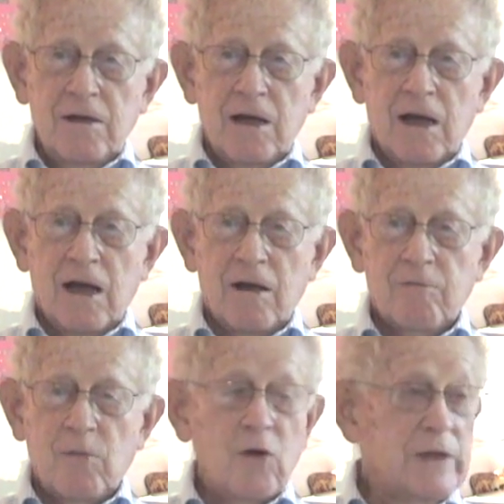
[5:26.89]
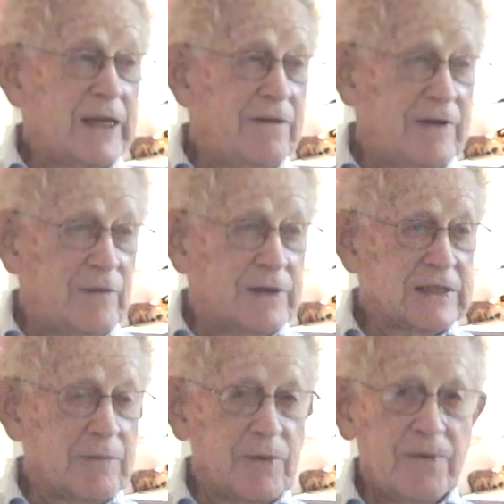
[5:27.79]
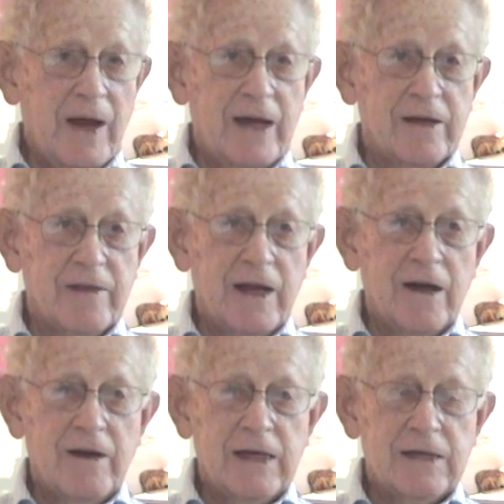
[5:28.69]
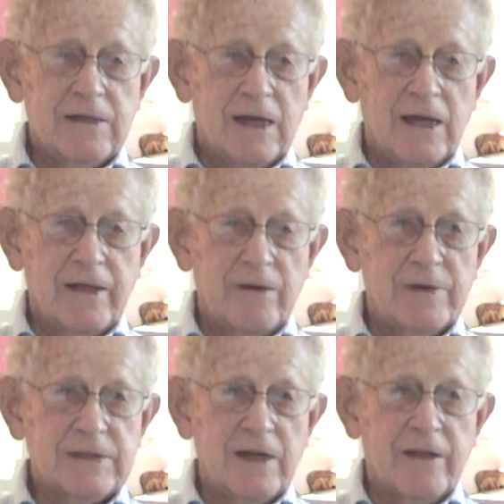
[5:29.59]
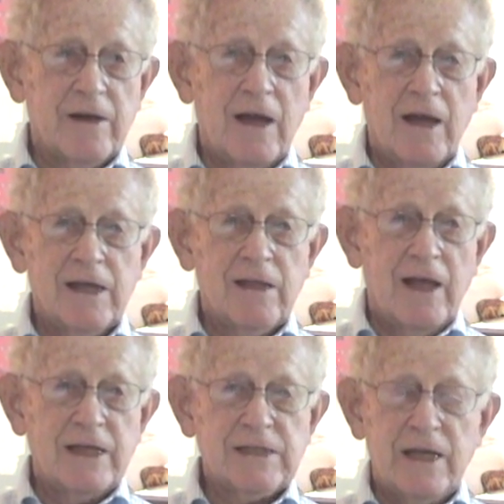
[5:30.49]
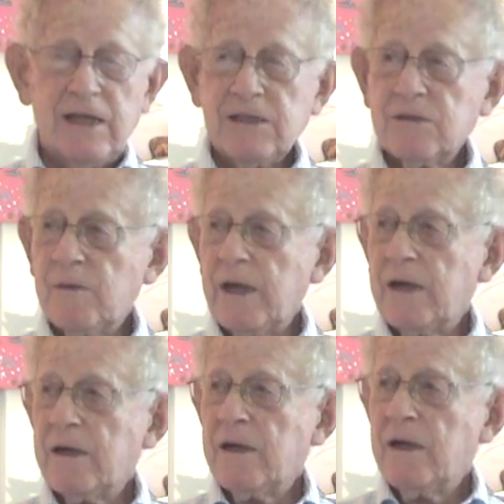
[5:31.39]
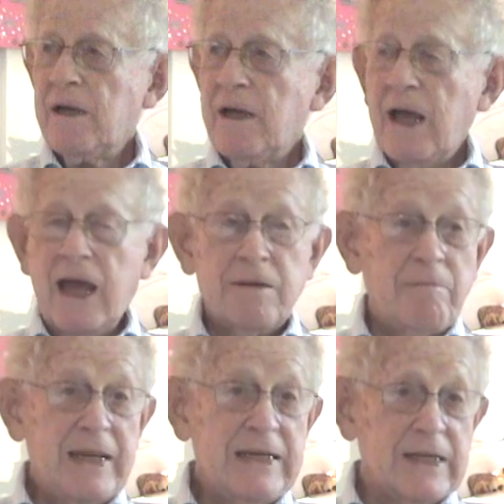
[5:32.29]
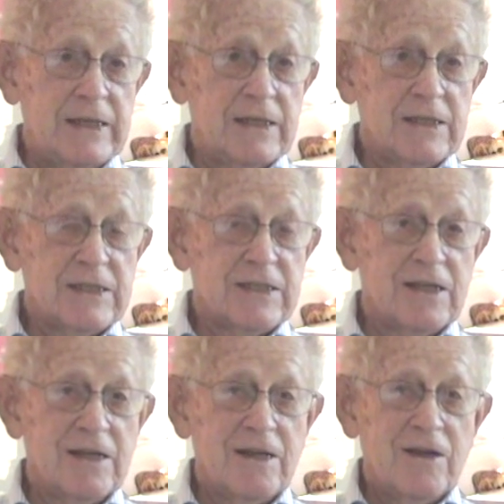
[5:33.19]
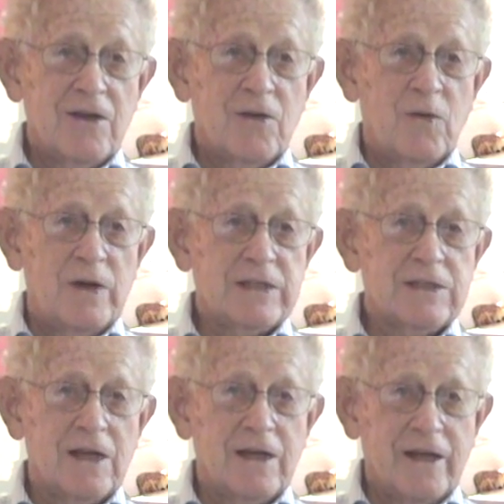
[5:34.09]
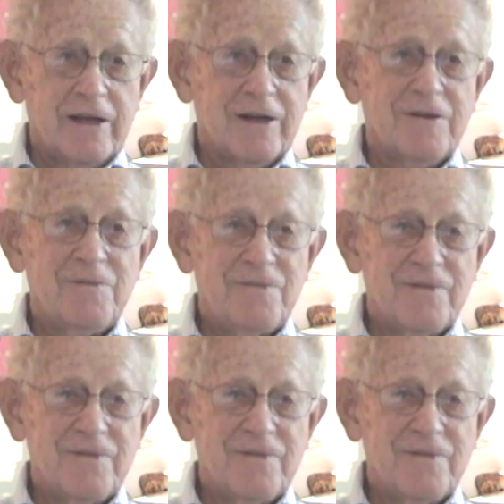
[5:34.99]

Mo Levy was the proprietor there, and that was another high-class ladies' wear. And Minden's was another